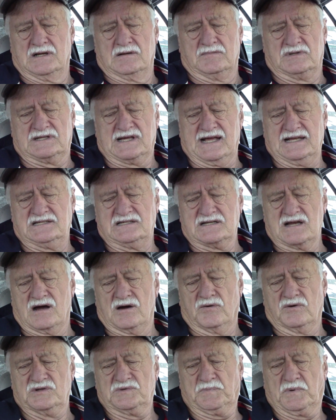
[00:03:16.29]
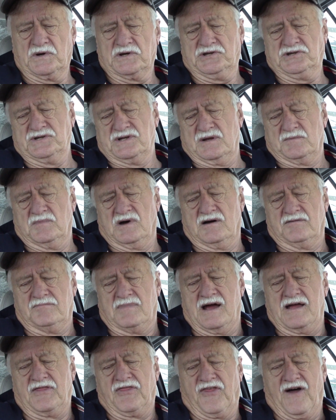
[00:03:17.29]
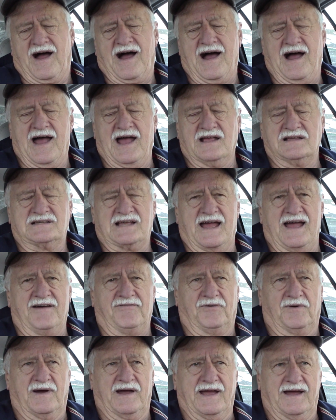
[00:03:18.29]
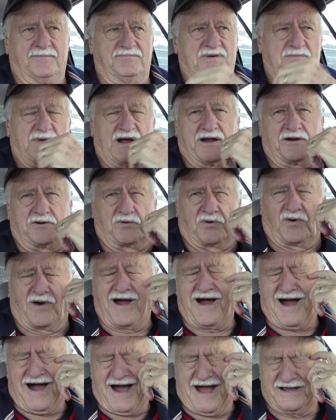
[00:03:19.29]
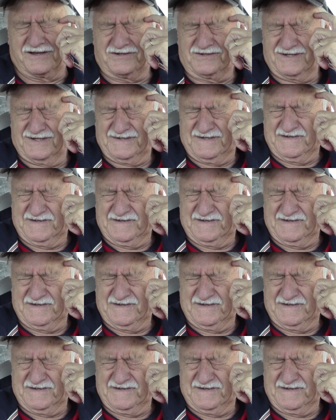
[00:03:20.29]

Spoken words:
but that snow was pushing above my thighs halfway up to my crotch.